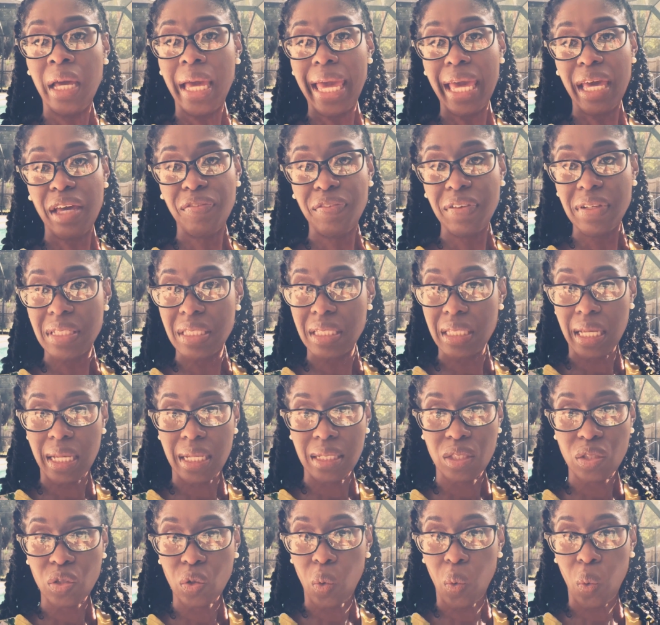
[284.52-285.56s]

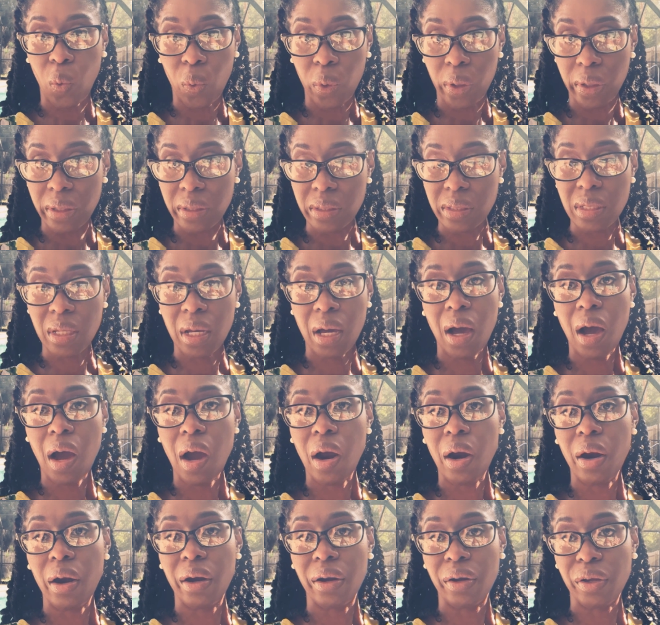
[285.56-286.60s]
FSA scores
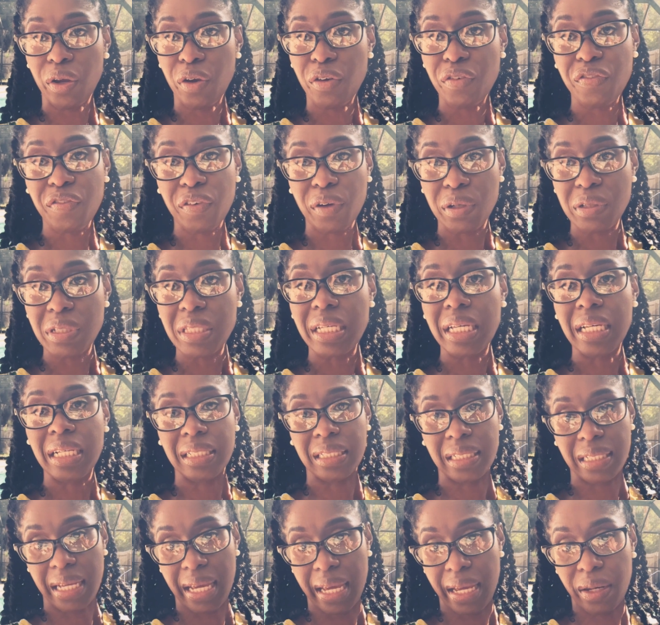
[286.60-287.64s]
are your first
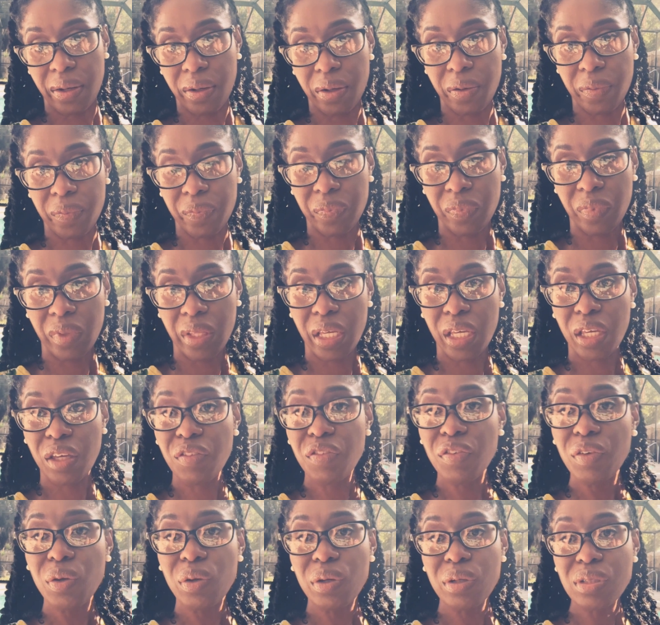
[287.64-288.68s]
indicator.
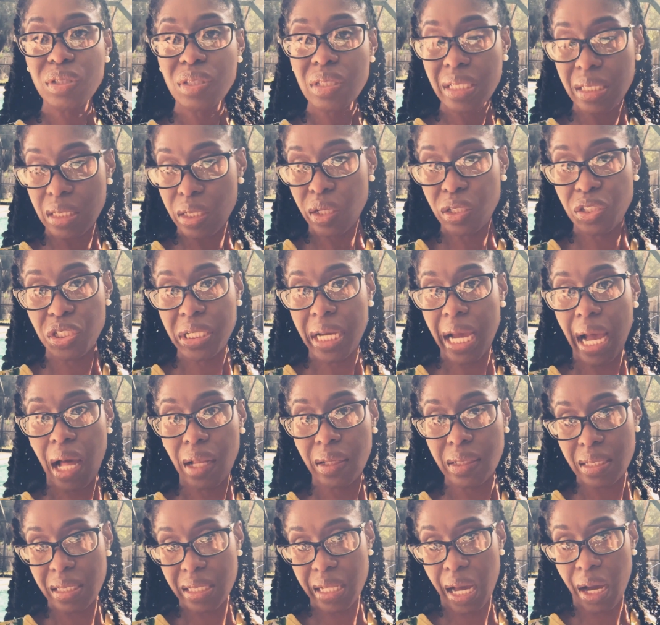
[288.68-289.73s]
If your
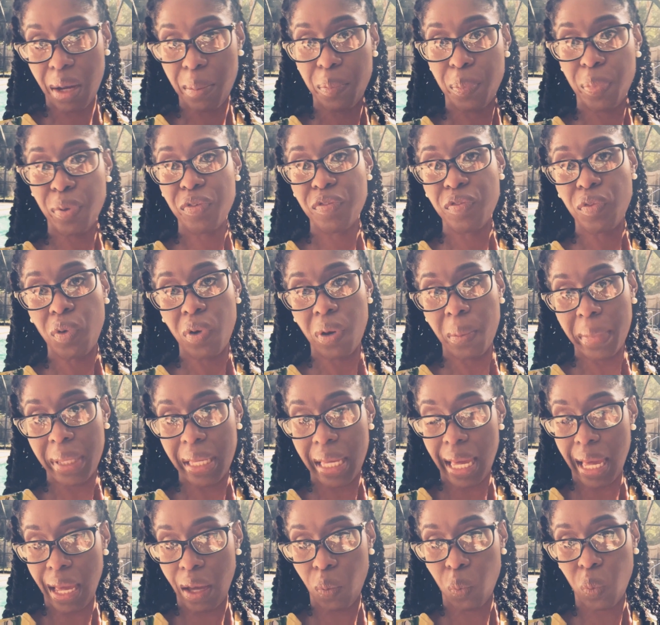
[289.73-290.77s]
child is not
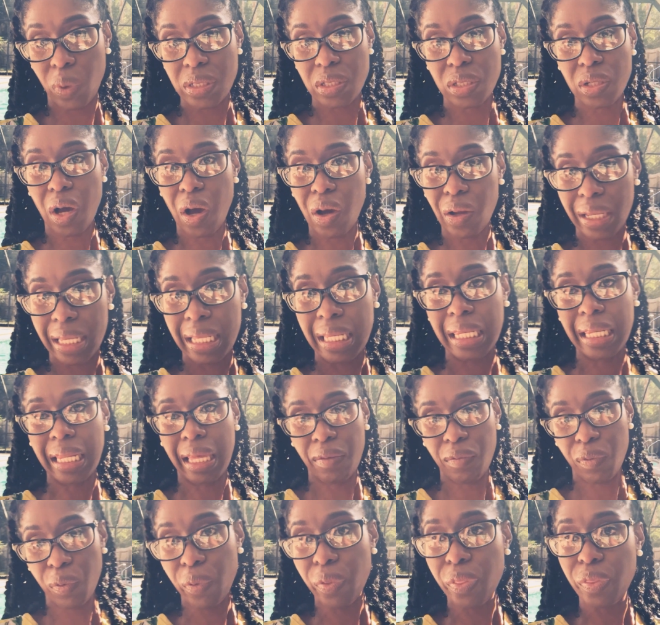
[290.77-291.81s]
performing at what's called a
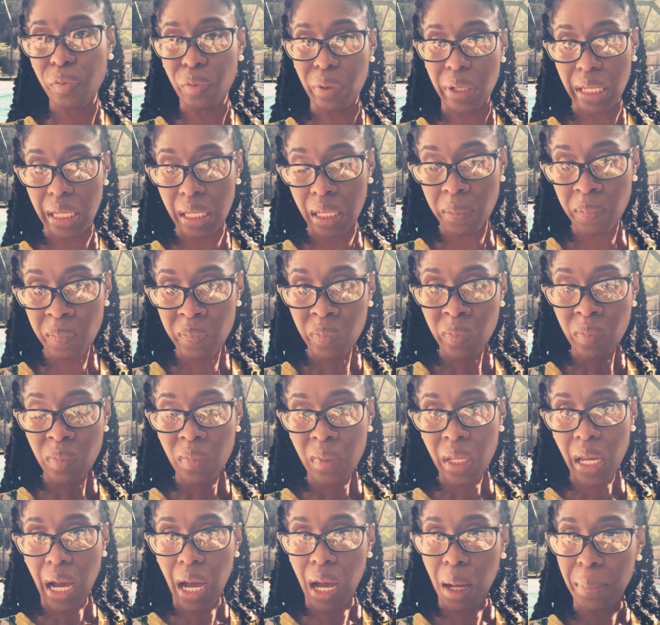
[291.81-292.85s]
level 3,
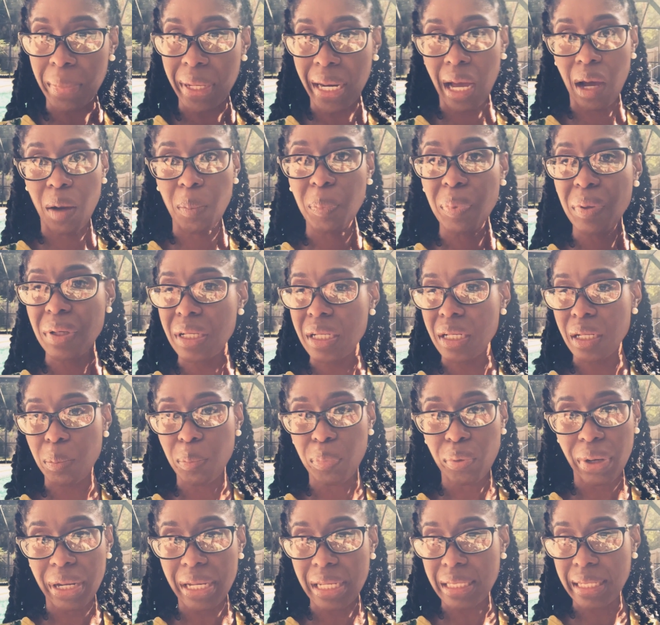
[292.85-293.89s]
and I'll put a
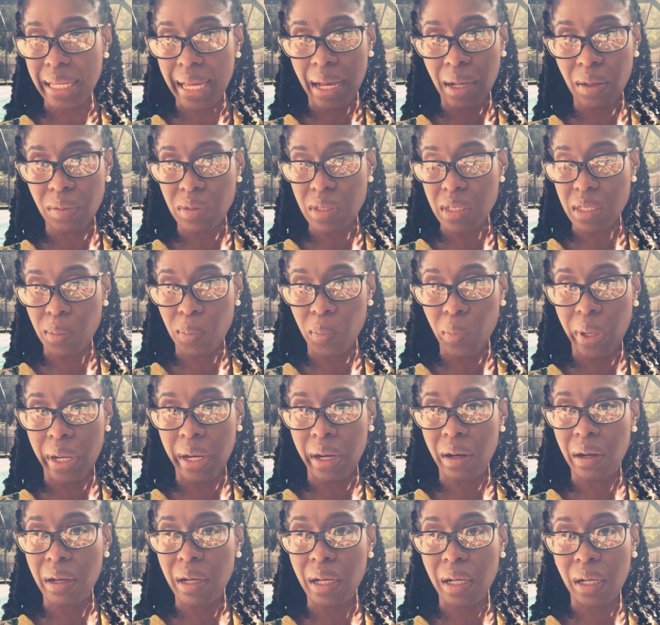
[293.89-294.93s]
breakdown
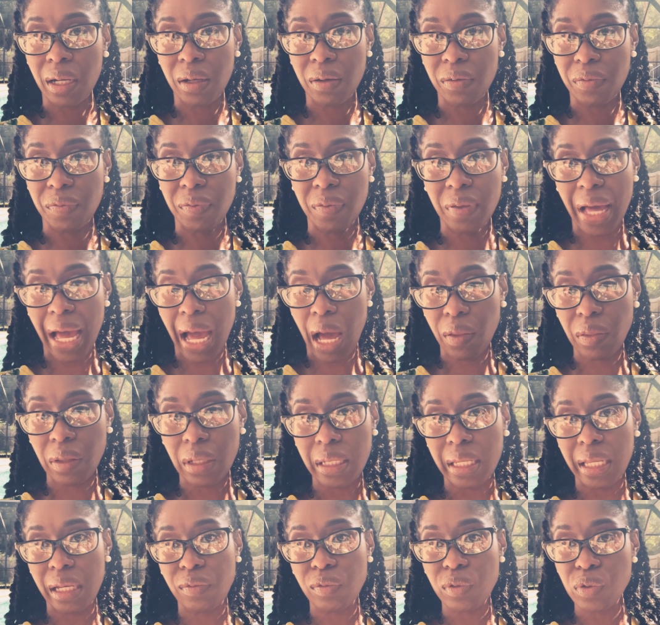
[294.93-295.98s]
somewhere of how the
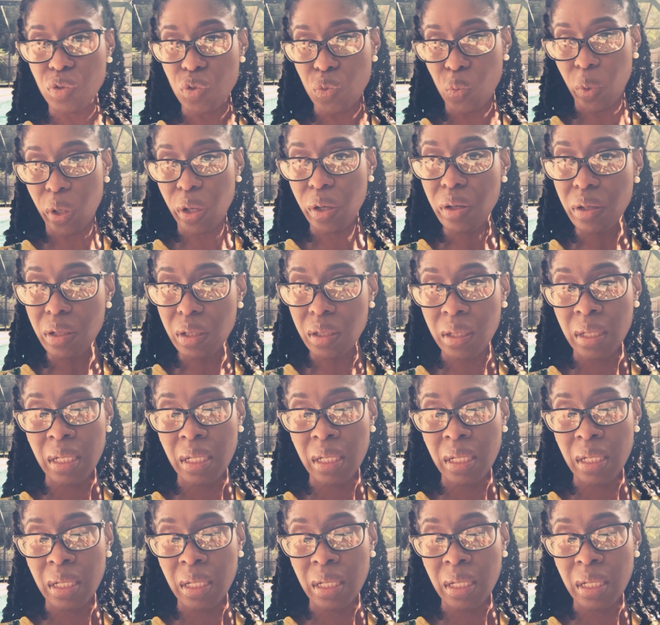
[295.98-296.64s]
levels work.